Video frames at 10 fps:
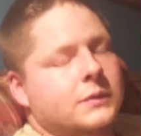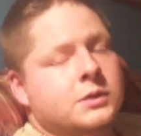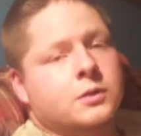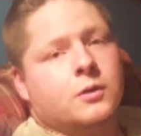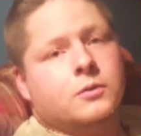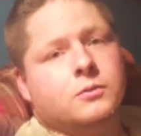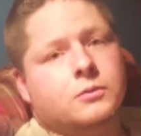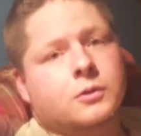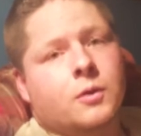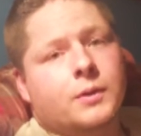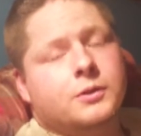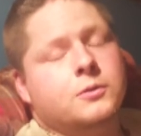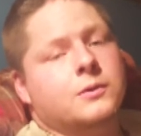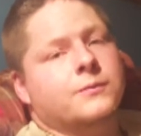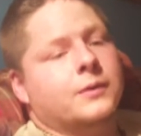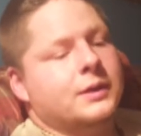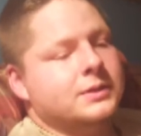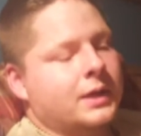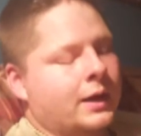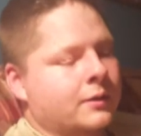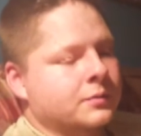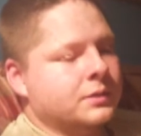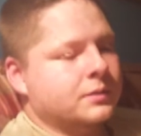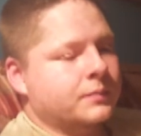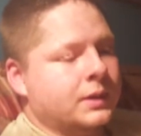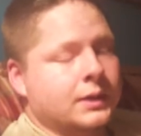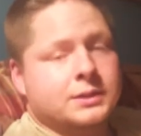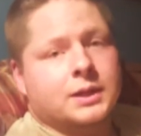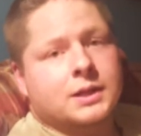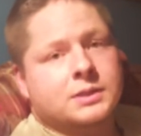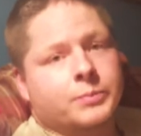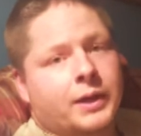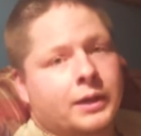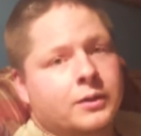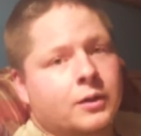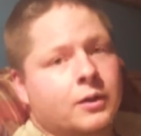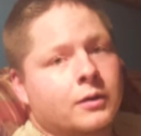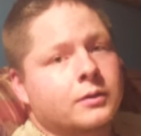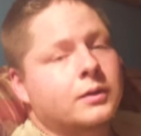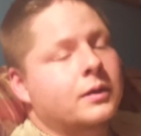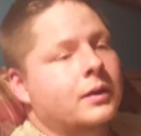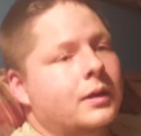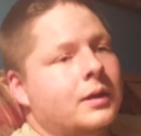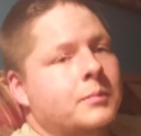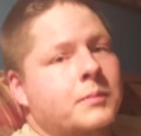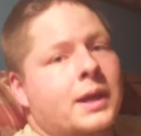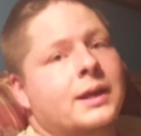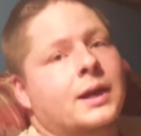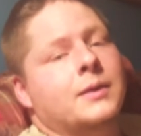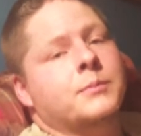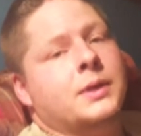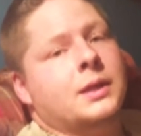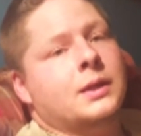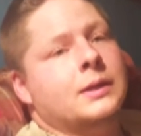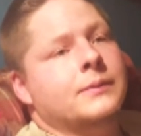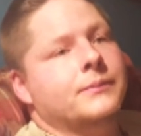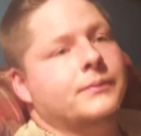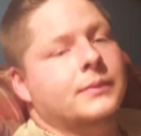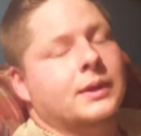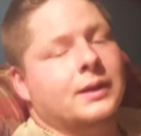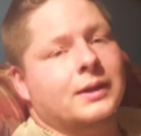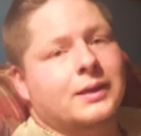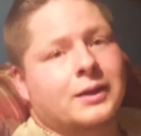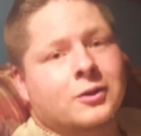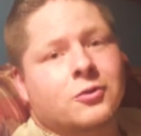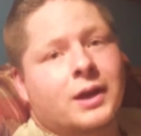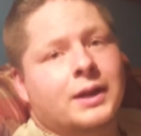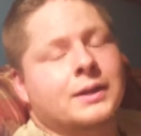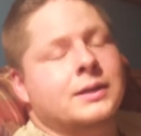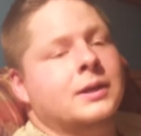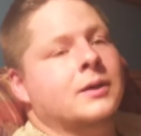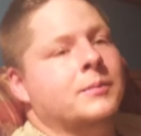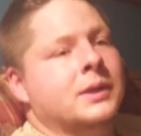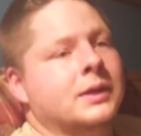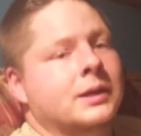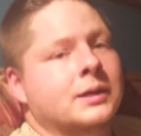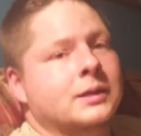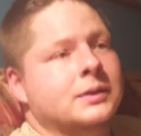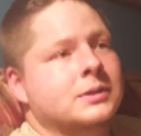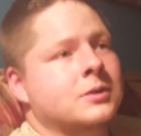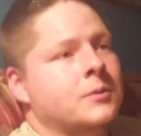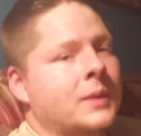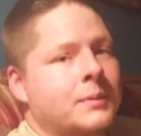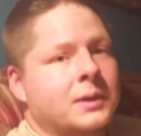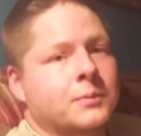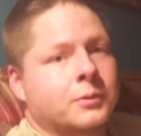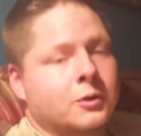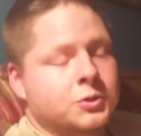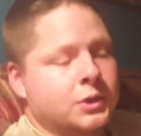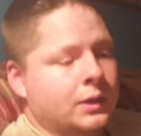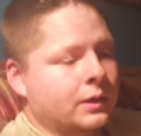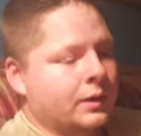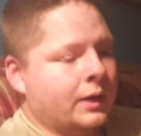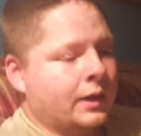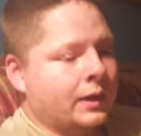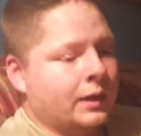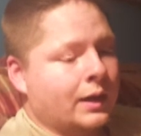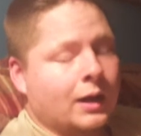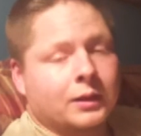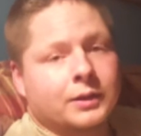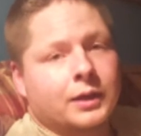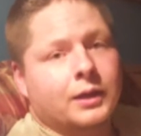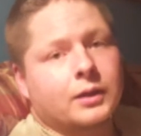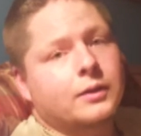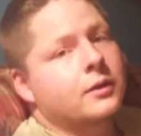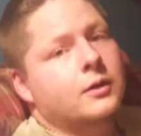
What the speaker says: So going to a friend's house because he has a backyard may not be a great idea because you may be approaching a holiday